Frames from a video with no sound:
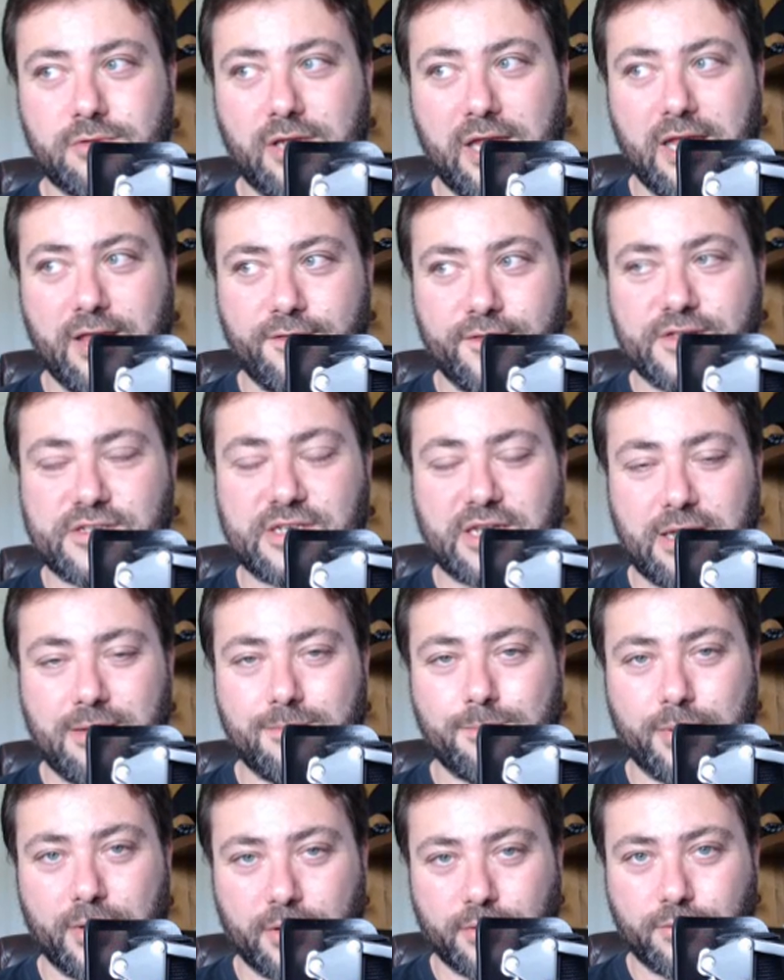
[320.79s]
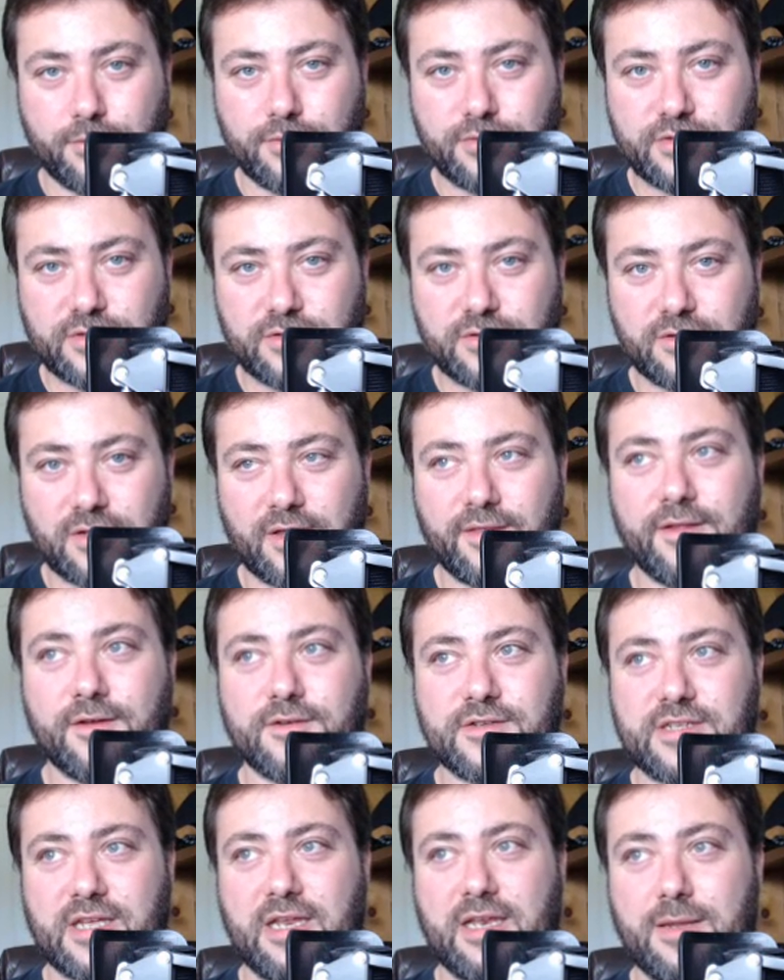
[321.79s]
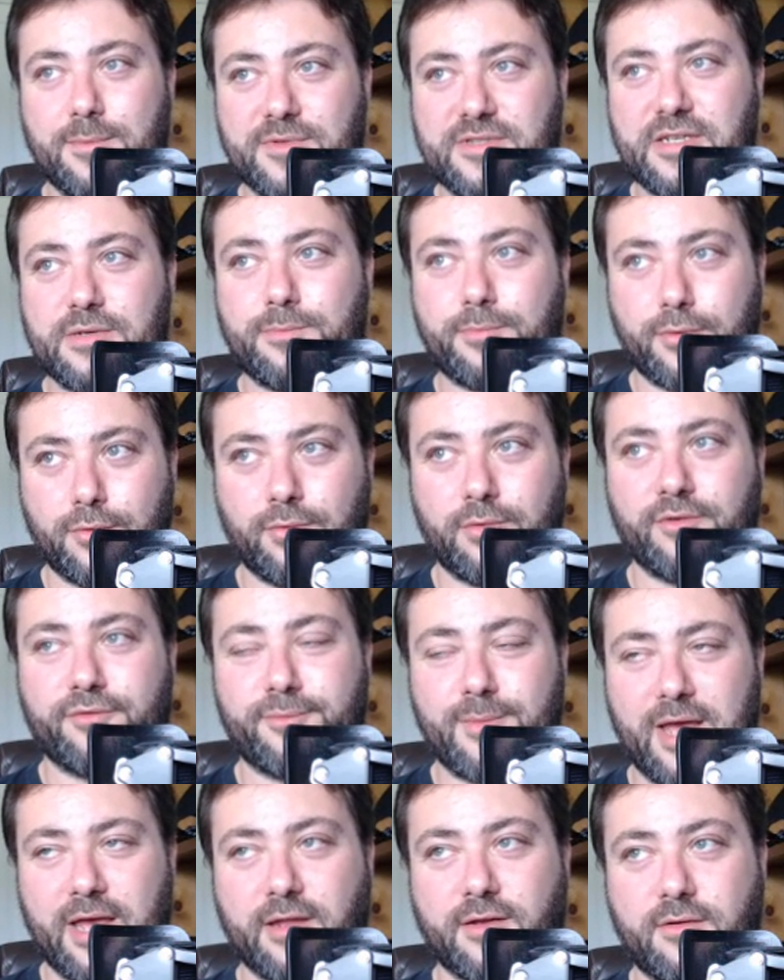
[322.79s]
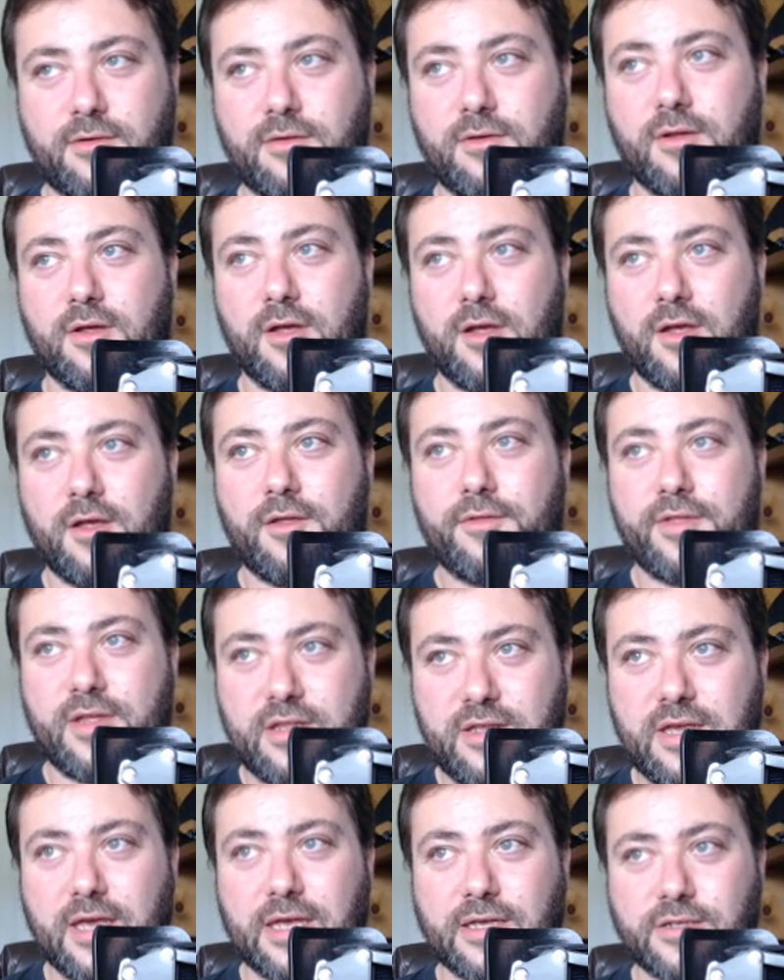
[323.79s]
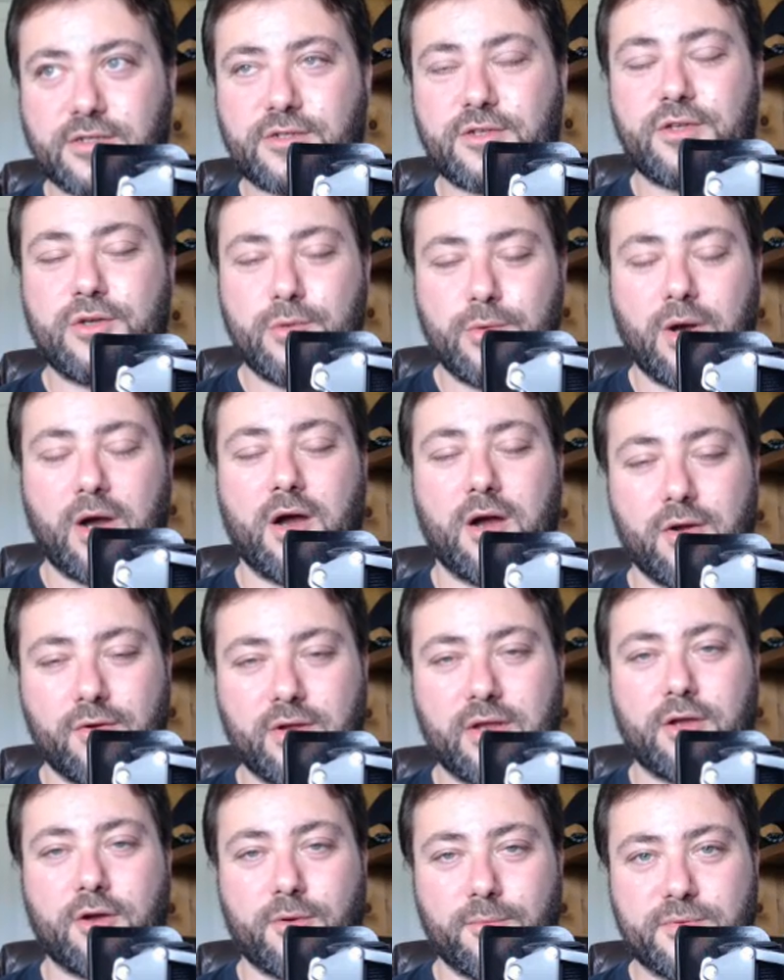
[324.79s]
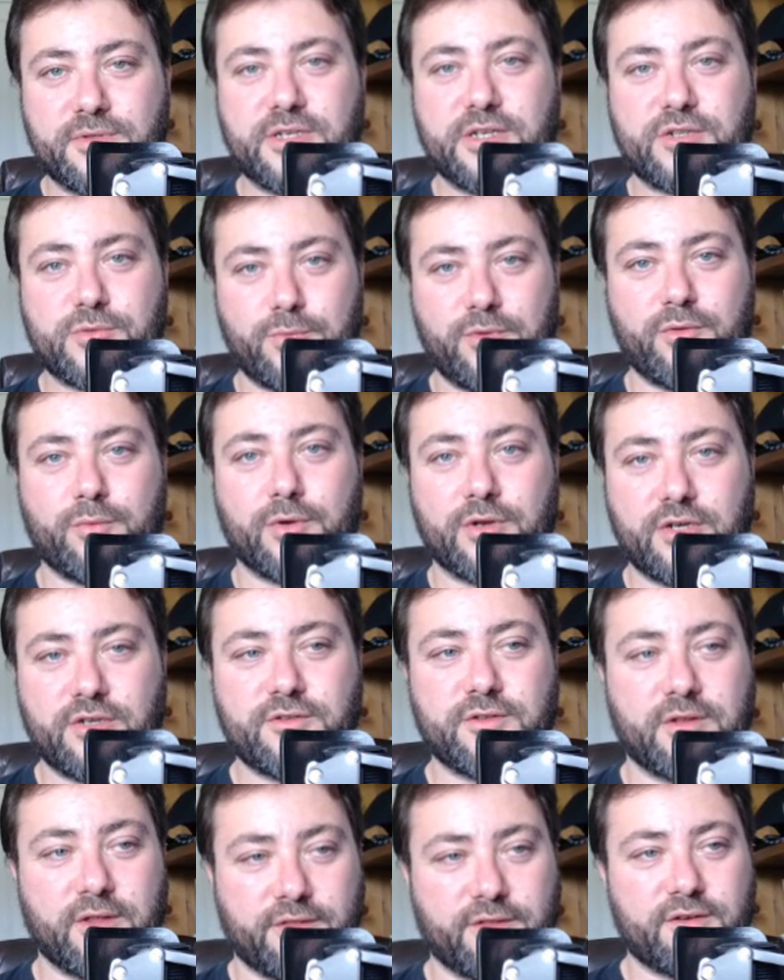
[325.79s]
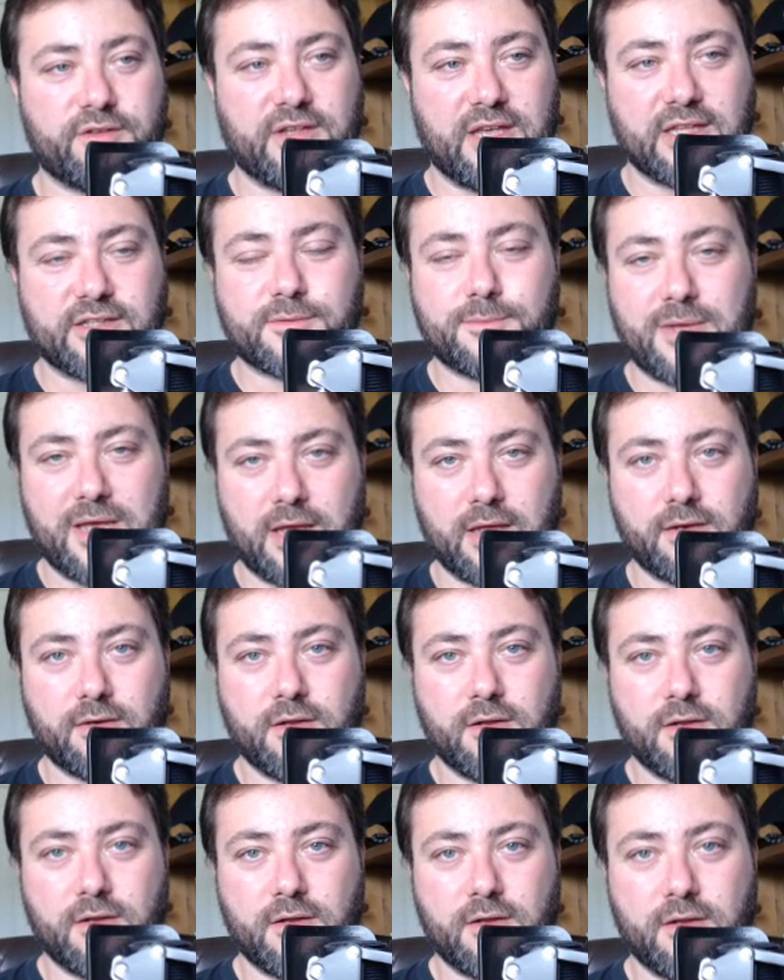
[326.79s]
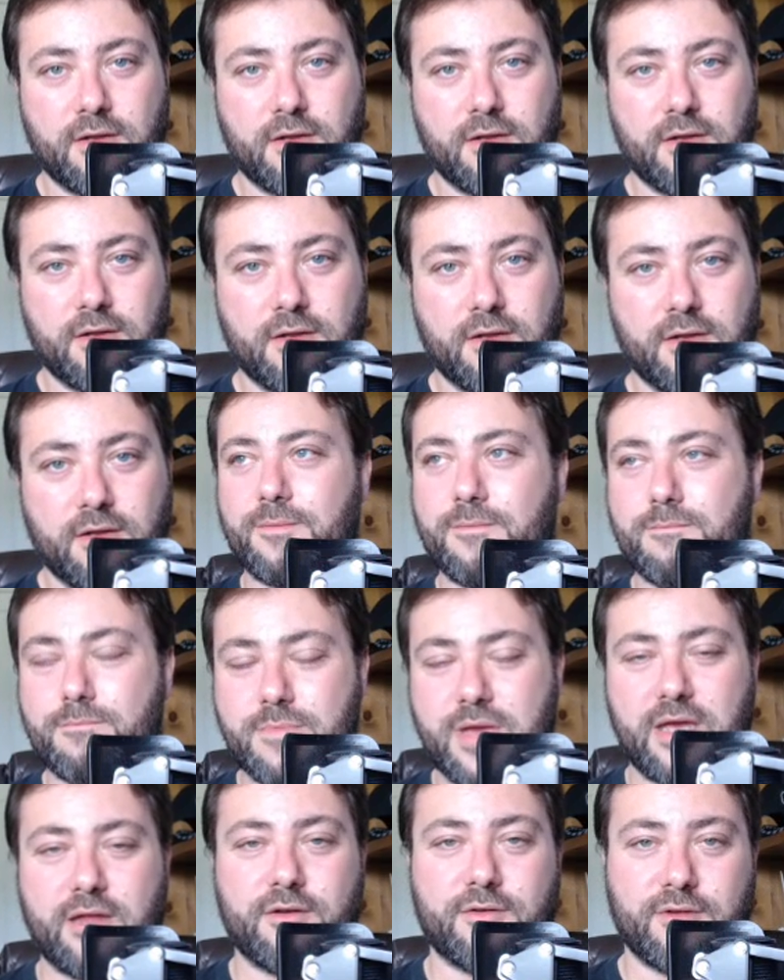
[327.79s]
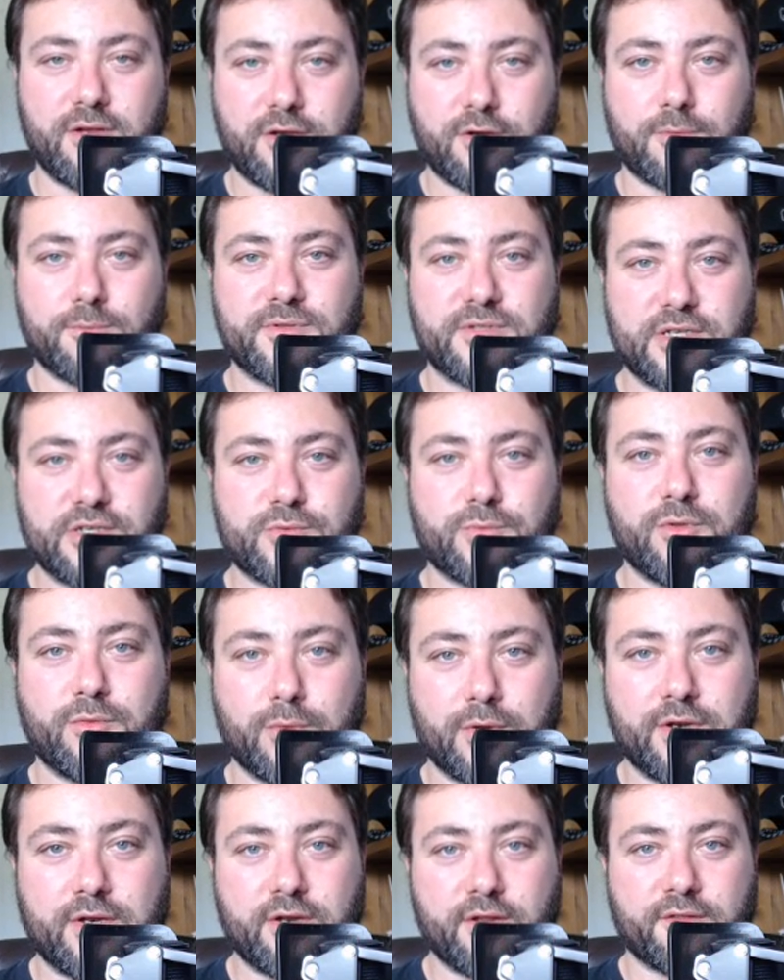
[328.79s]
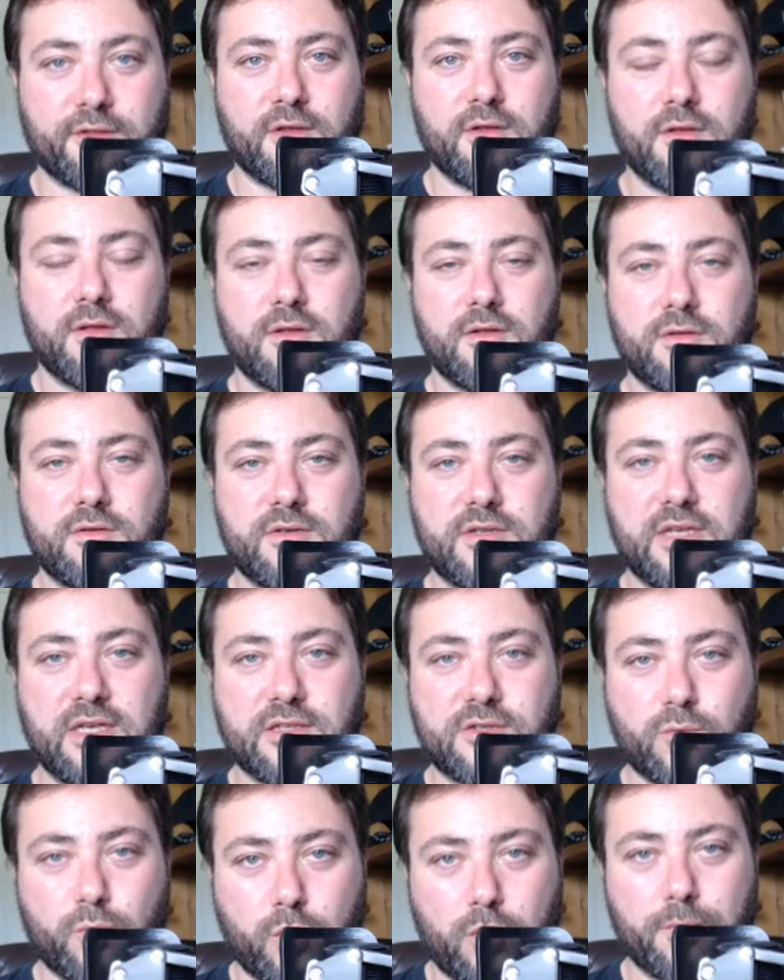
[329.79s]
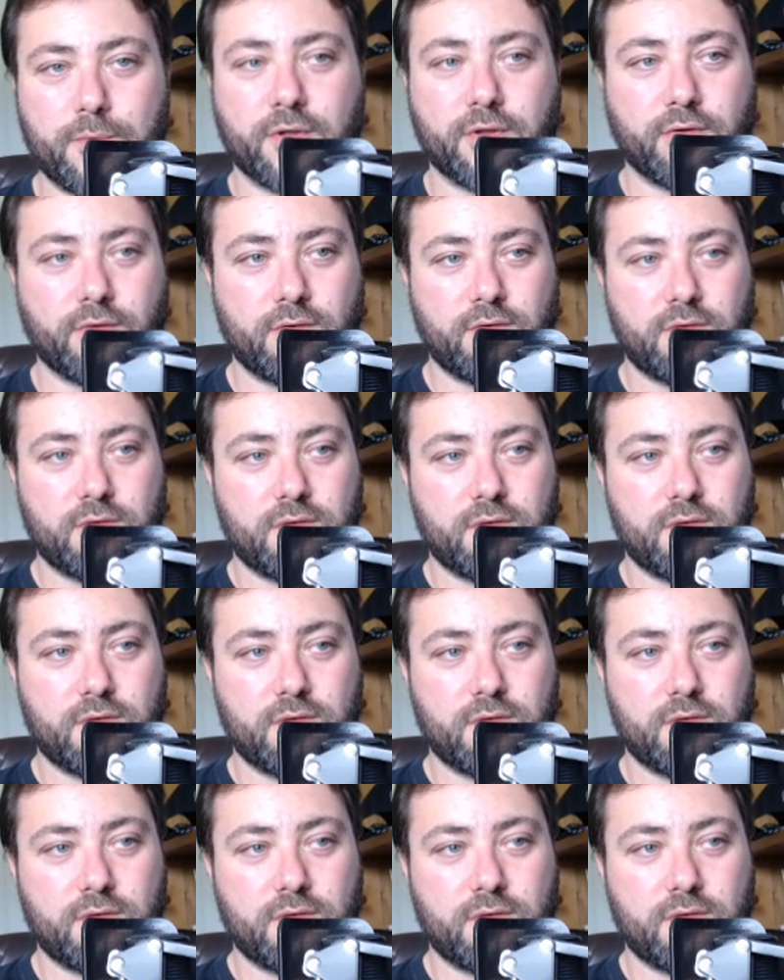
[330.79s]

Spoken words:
in the same boat, and there is a limited pool of men, then yes, you are in competition with one another to get a man, in the same way that men are in competition with one another to get a woman.